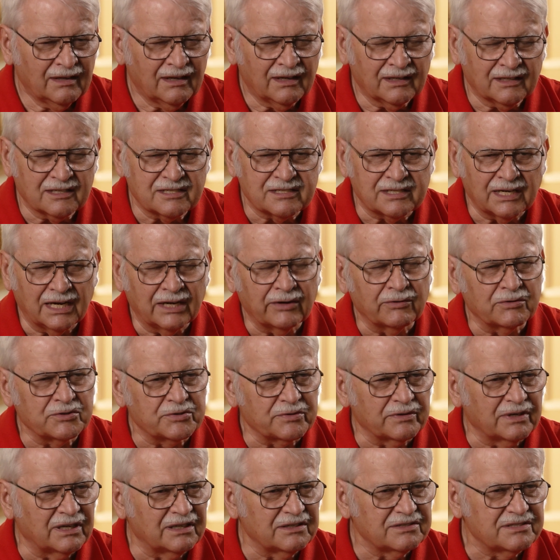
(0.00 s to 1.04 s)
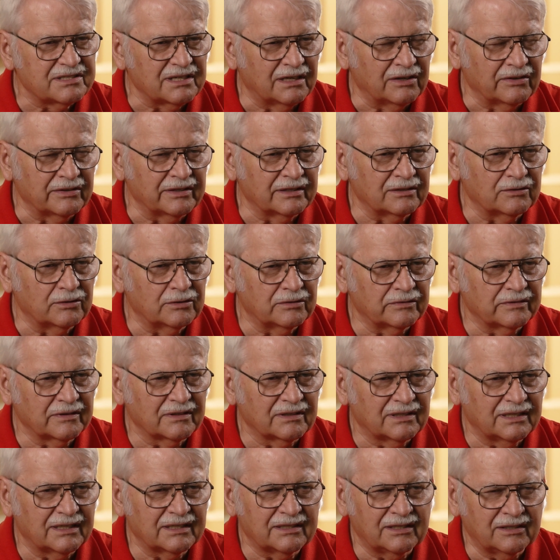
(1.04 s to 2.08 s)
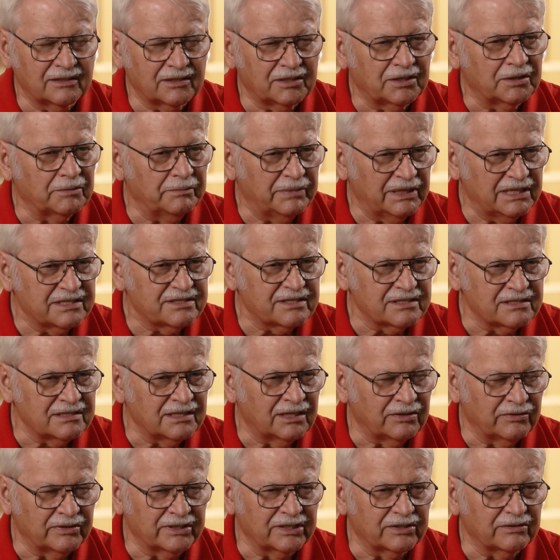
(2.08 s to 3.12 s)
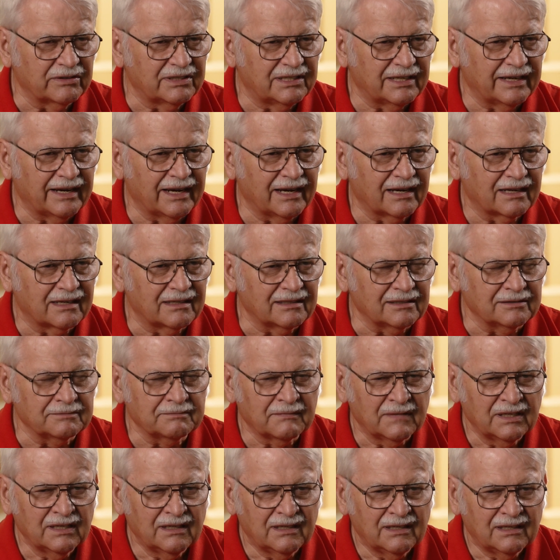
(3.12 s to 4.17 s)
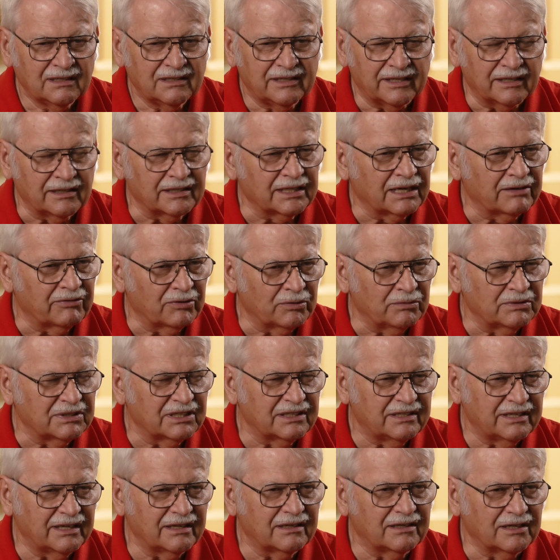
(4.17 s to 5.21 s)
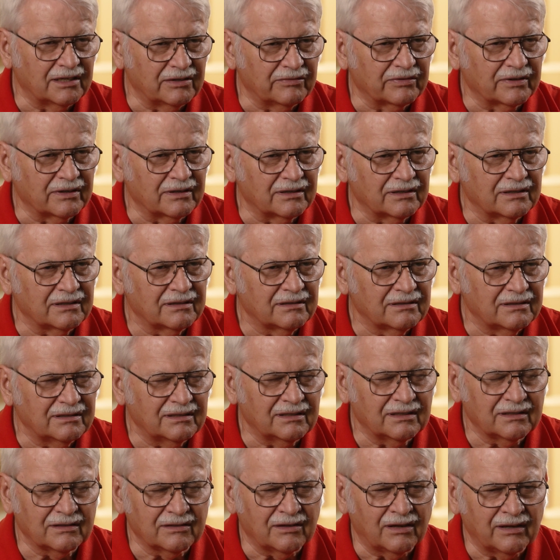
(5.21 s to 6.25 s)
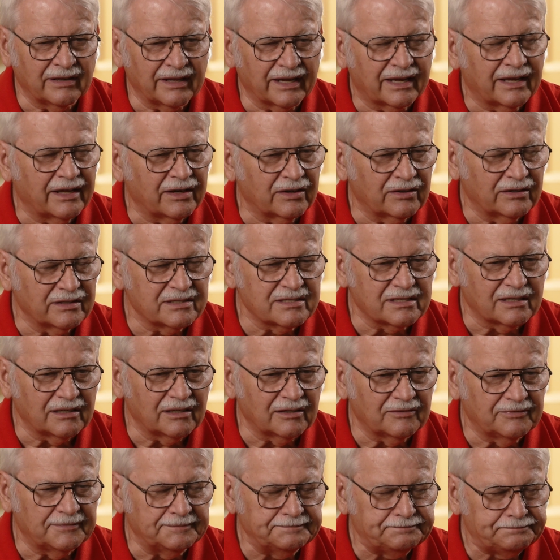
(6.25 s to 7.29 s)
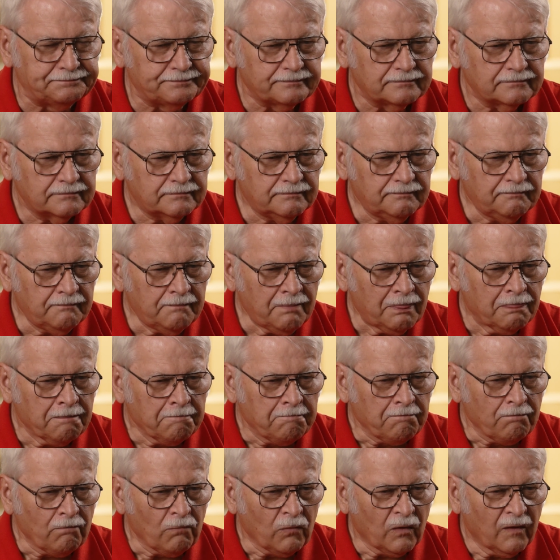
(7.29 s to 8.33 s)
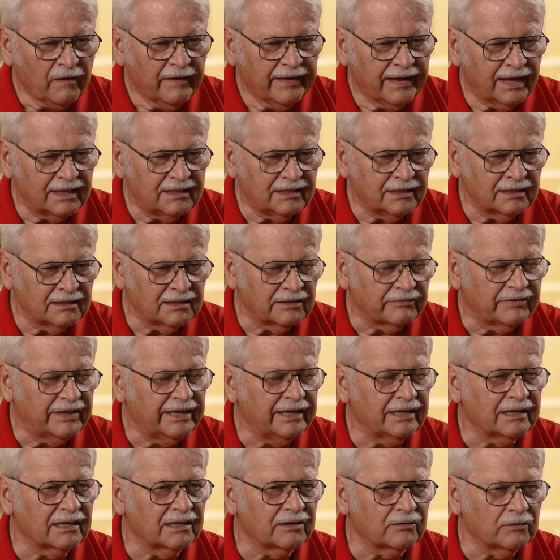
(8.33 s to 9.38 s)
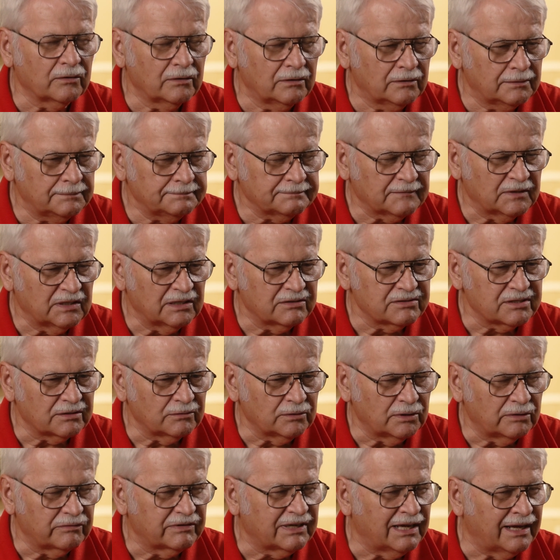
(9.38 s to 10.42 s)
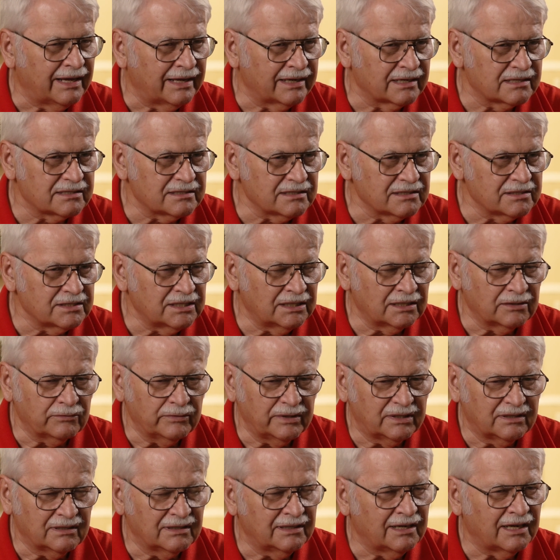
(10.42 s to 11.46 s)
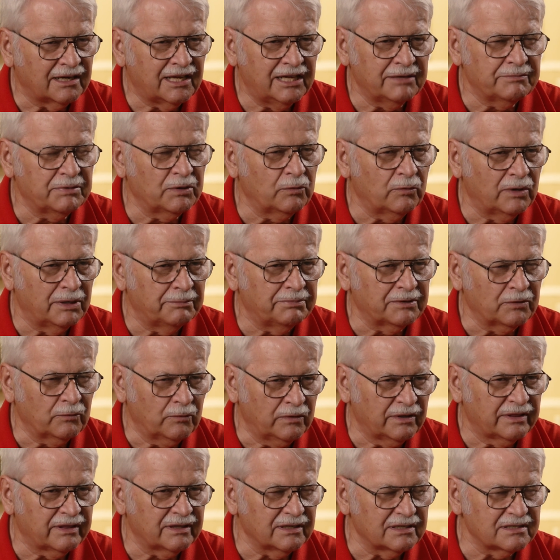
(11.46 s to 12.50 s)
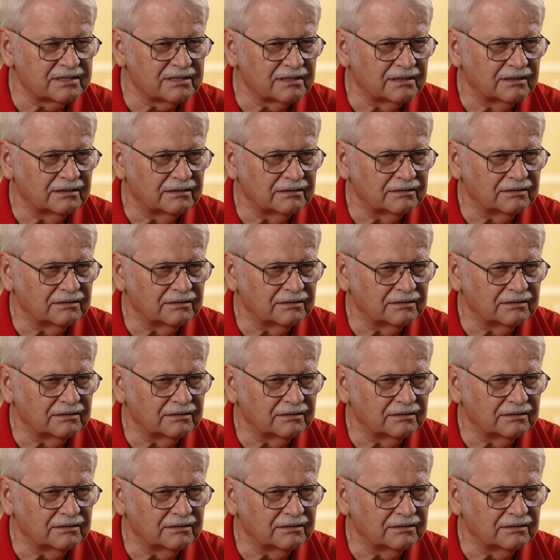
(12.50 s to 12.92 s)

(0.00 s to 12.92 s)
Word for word: And the sirens were now sounding over that, you know, your base is now under attack and telling everyone to take cover and, and all that kind of good stuff. At the end of Keenan Roll, as row of connexes, you know, we could not keep a weapon with us